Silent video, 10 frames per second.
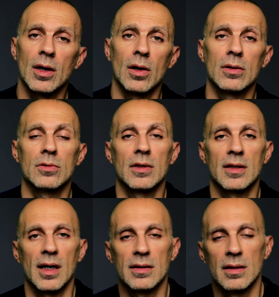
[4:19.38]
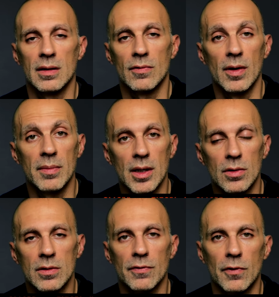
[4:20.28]
on to the test at 3
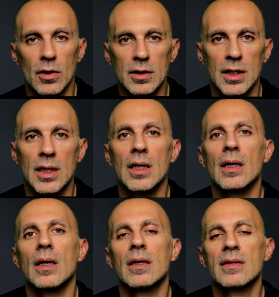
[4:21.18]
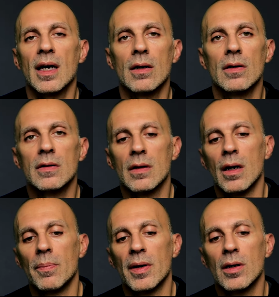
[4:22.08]
minutes 40 seconds
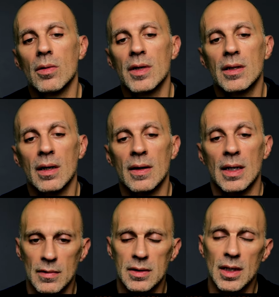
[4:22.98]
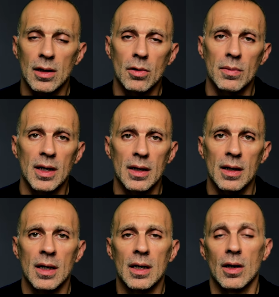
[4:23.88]
per kilometer, the Takumi
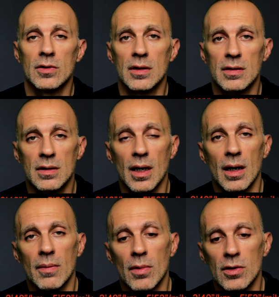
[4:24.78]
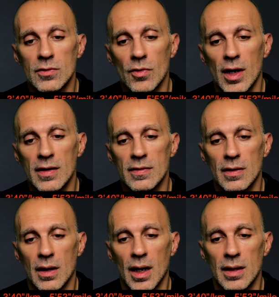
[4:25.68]
causes still more stress
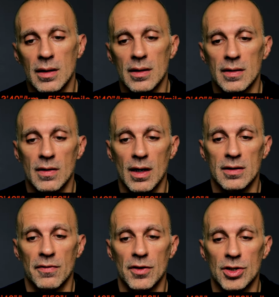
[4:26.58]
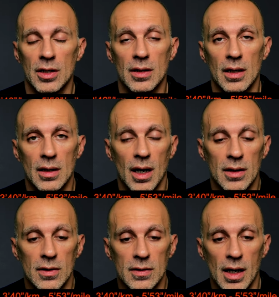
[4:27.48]
and it is less efficient than the
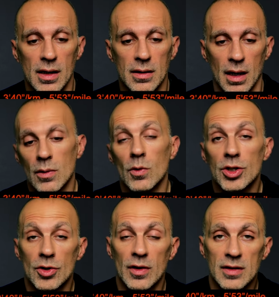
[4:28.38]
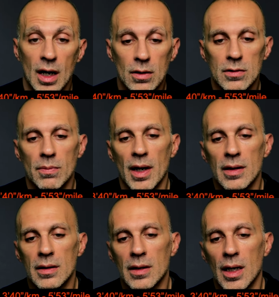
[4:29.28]
Adios 8, which recycles
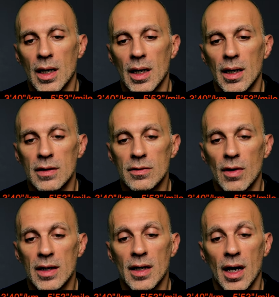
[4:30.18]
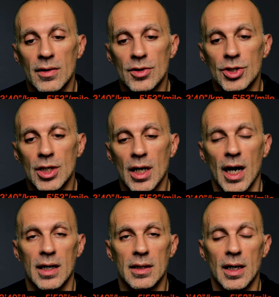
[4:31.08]
better the stride energy,
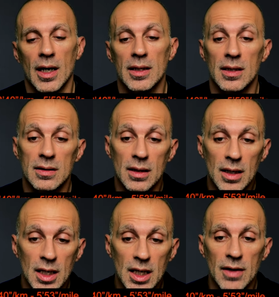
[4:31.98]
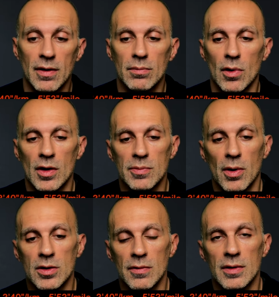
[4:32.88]
and it is even more
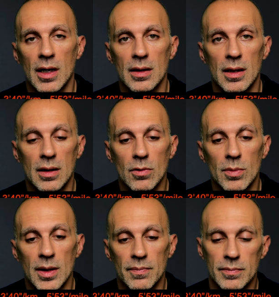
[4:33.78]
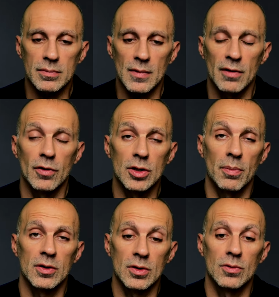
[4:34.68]
responsive than the Takumi. For the
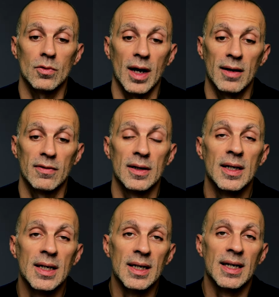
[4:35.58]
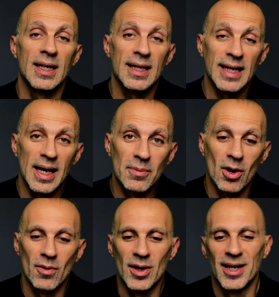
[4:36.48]
Boston 12, game
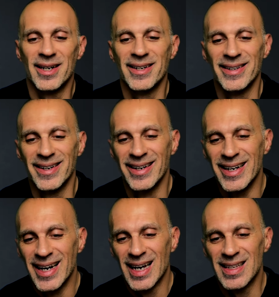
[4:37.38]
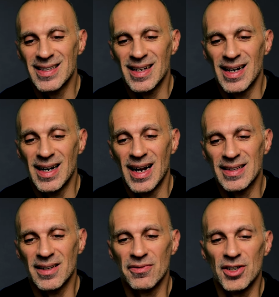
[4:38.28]
over, it is
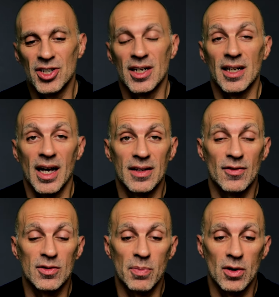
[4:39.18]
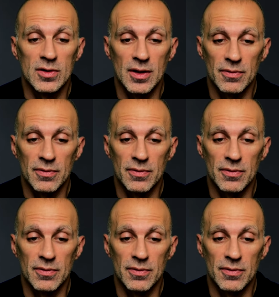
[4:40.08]
less efficient and responsive.